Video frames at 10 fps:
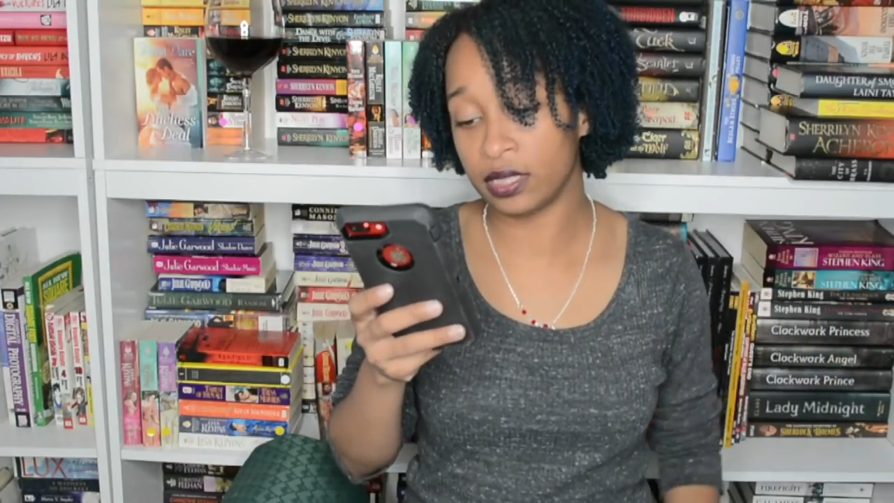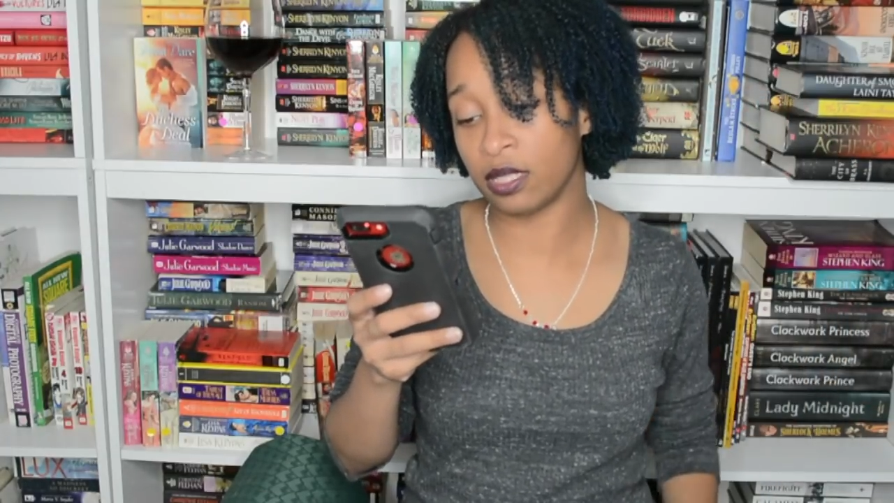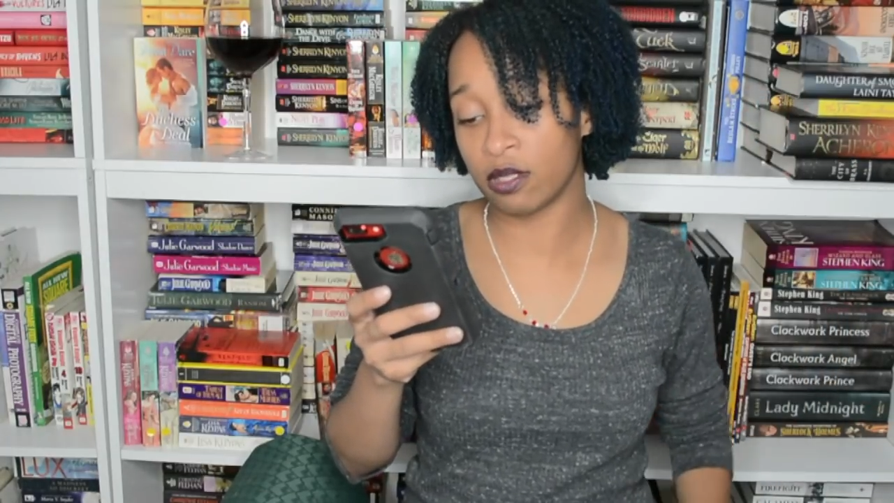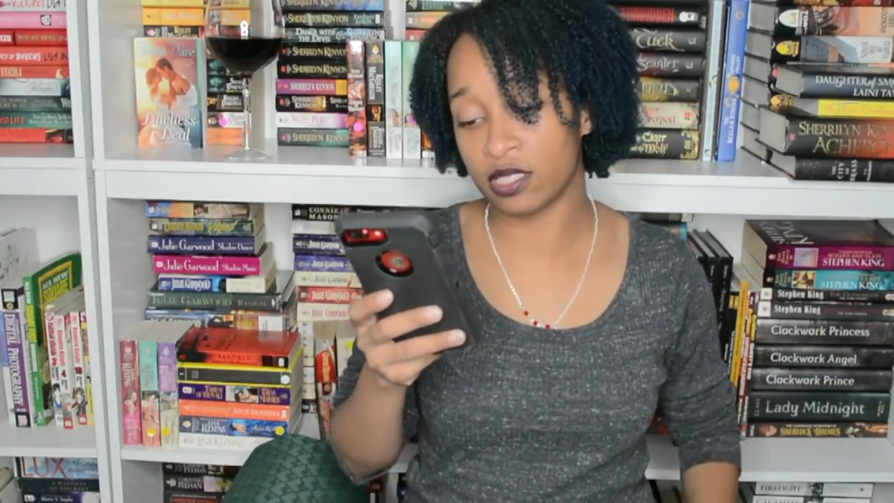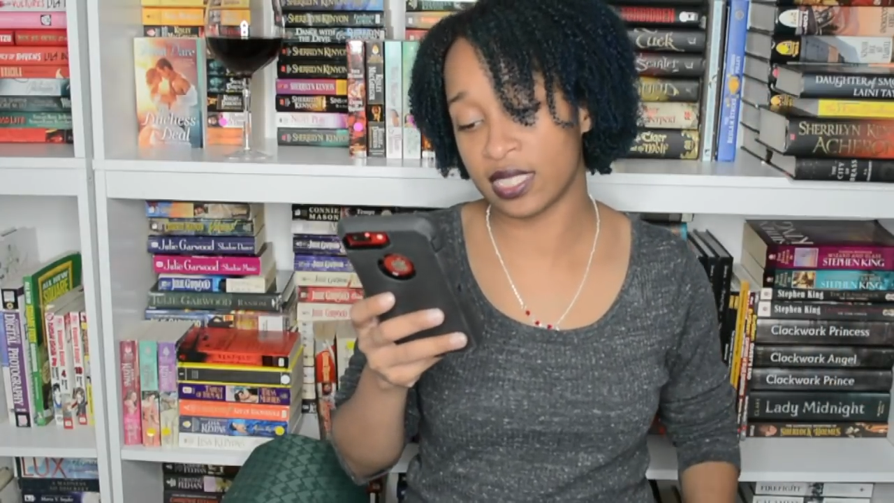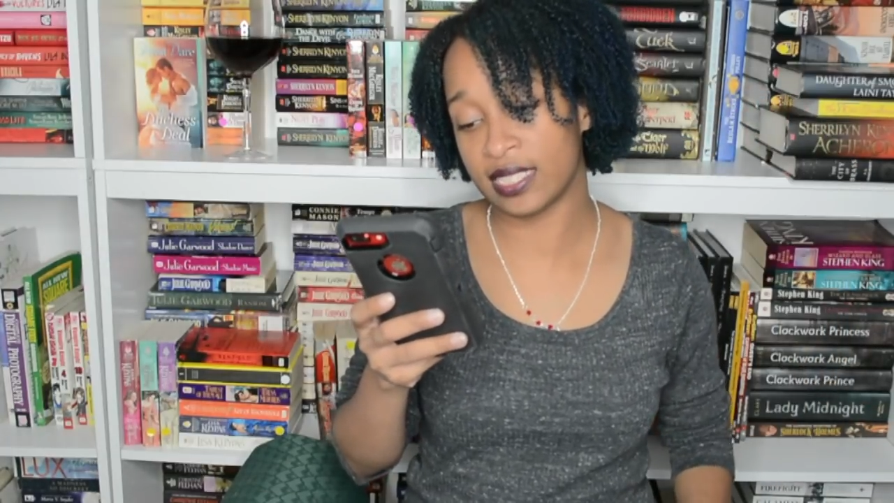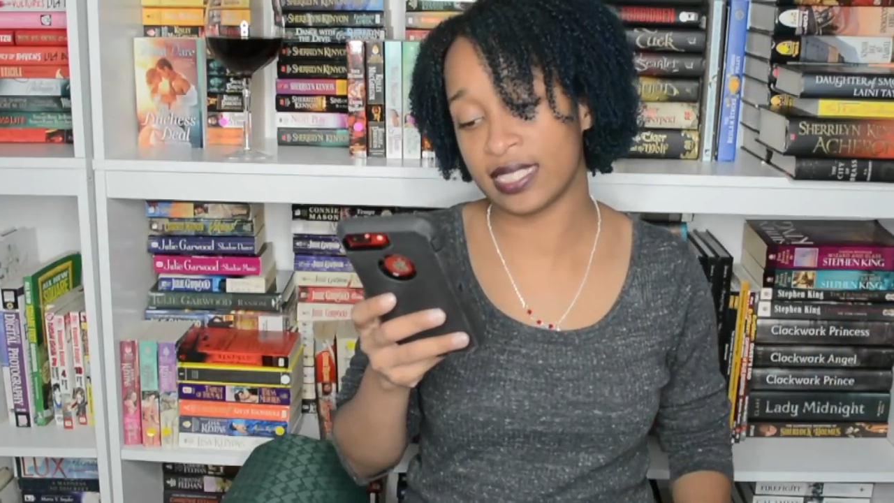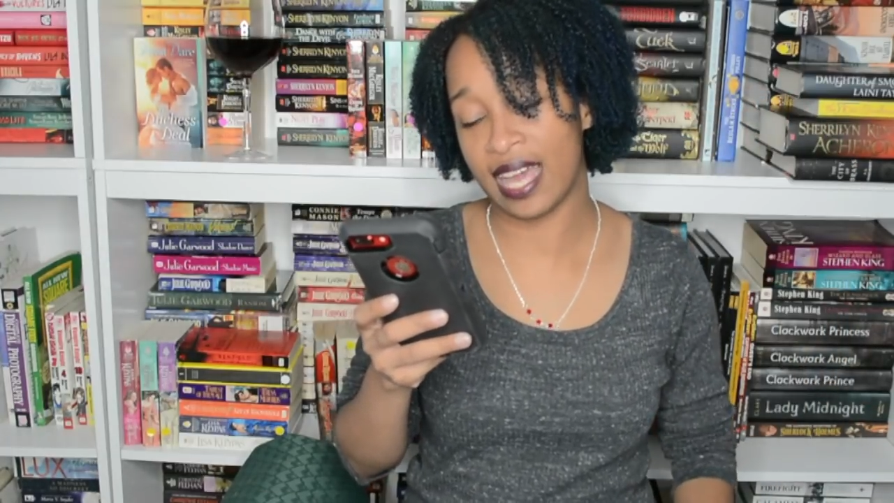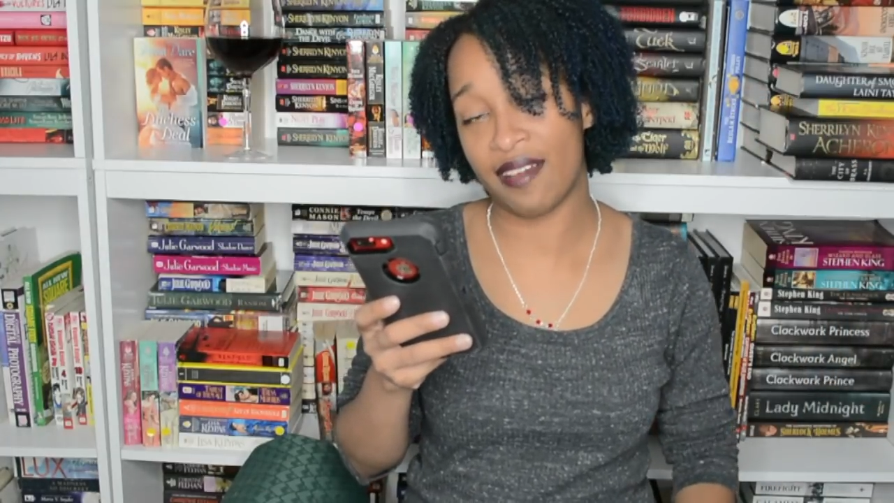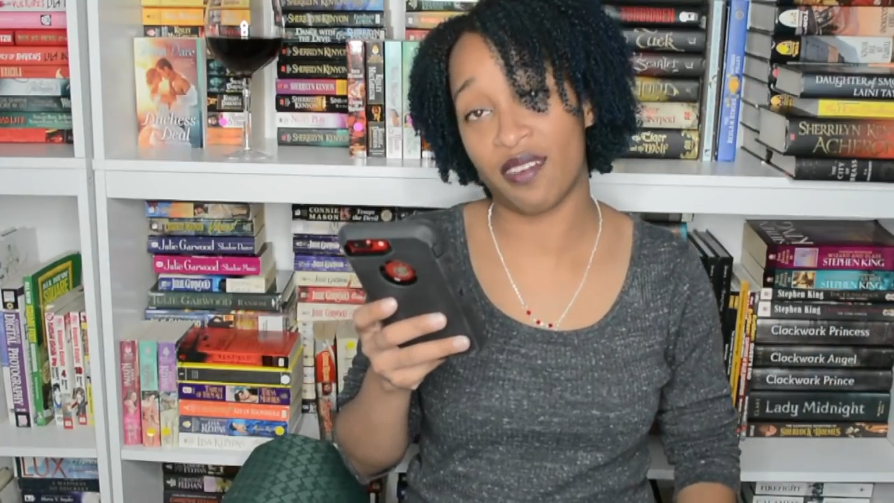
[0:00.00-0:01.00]
You know those things
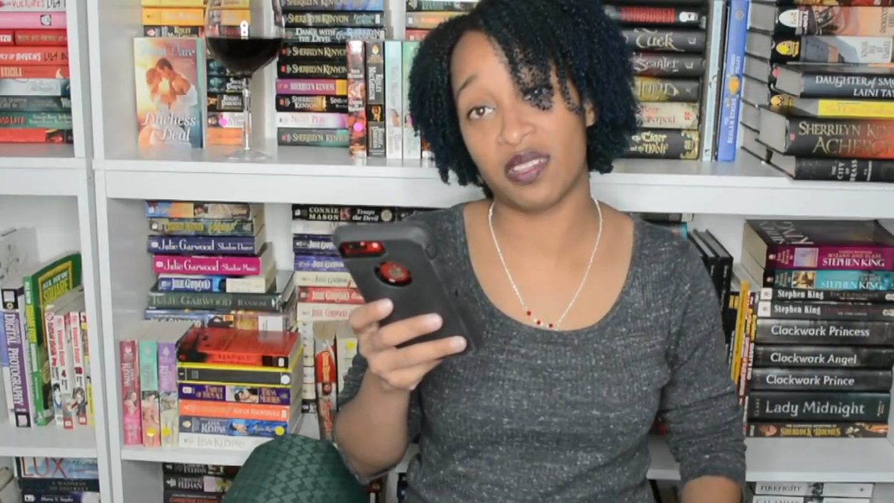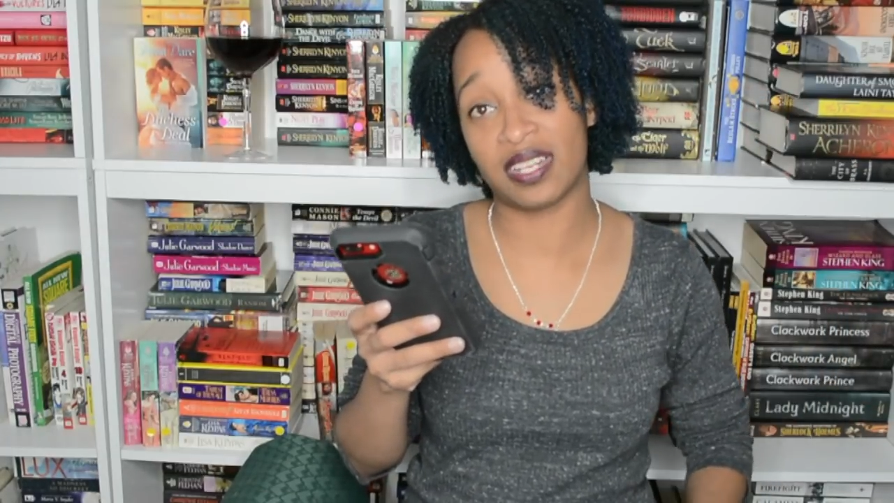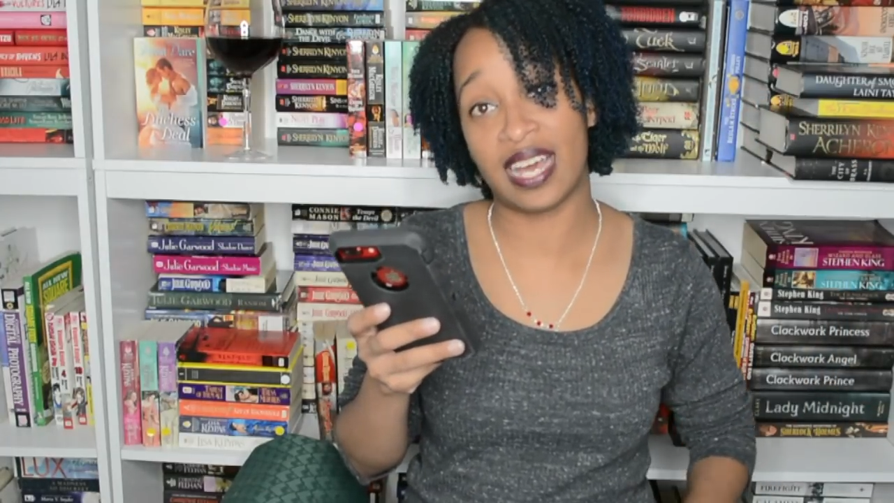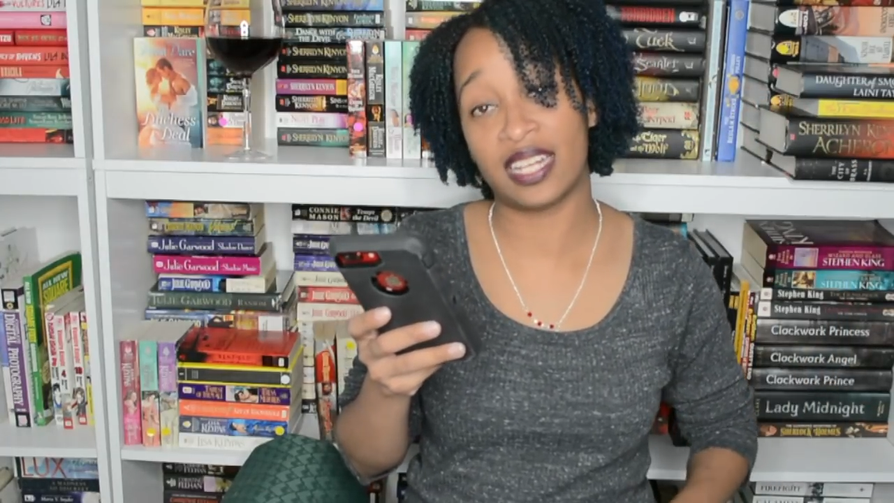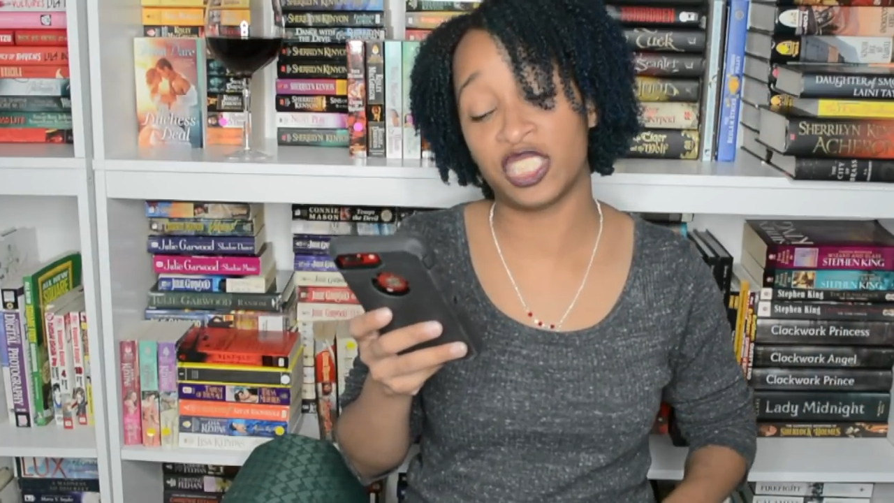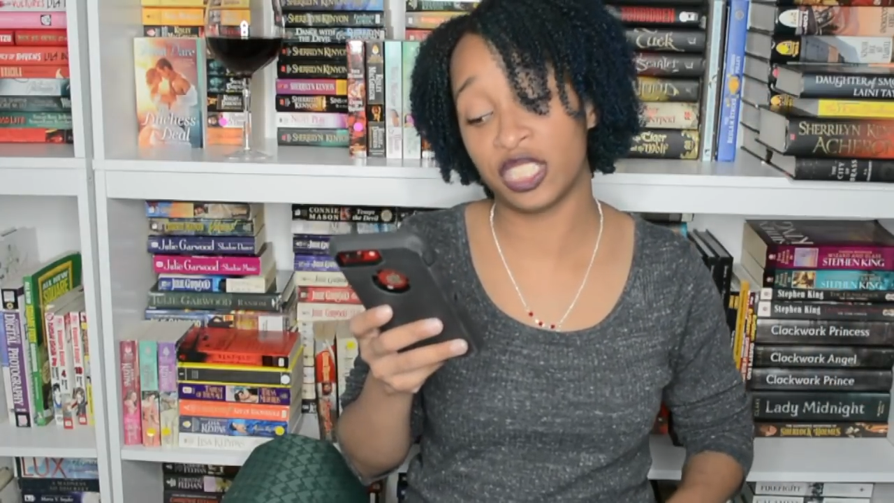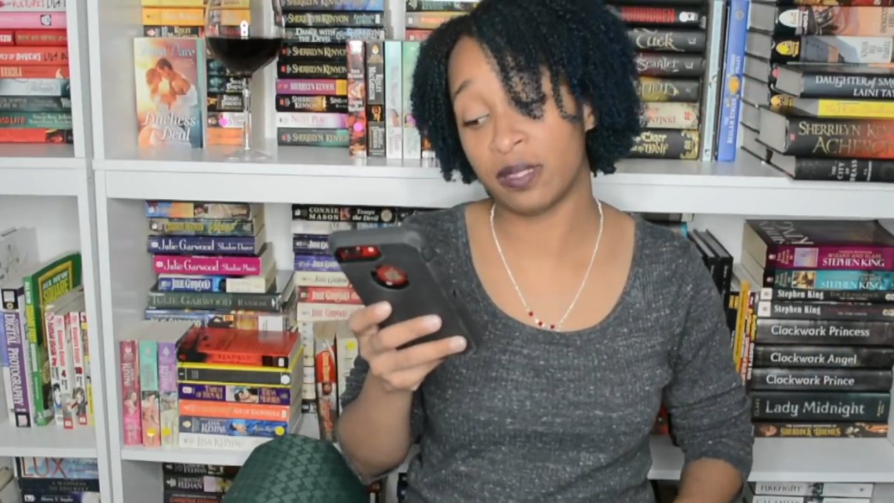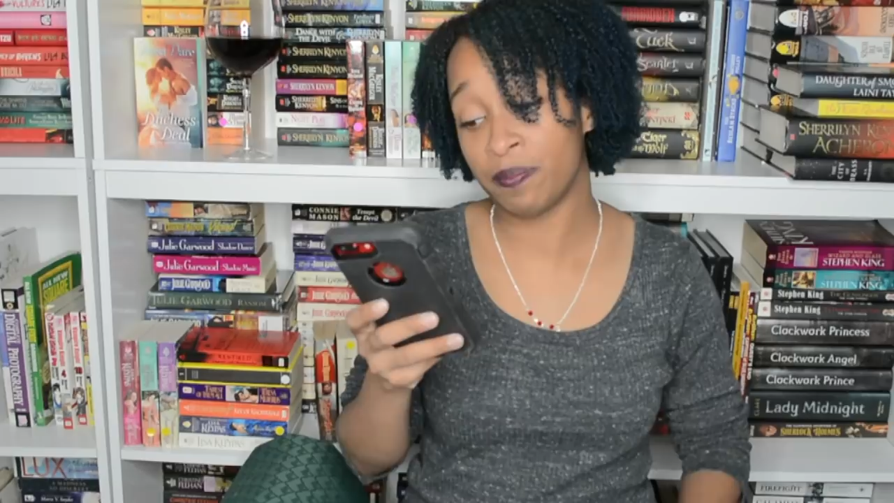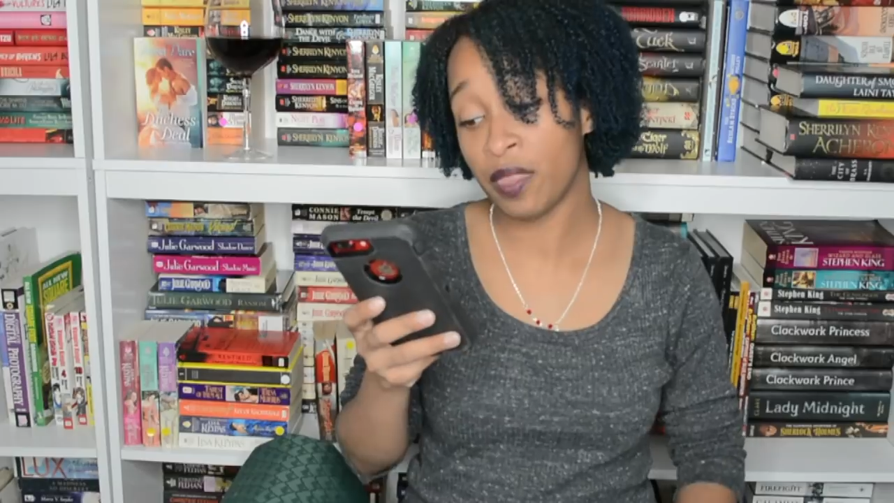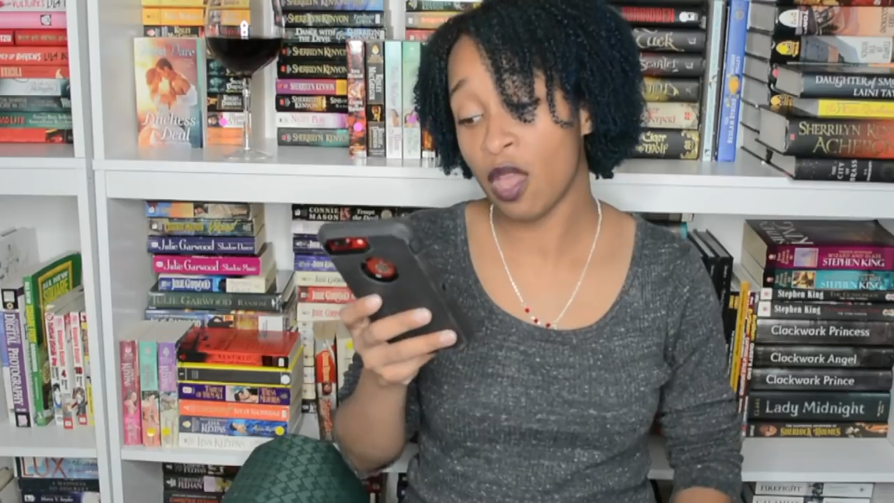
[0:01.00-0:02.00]
that have all the knowledge in them?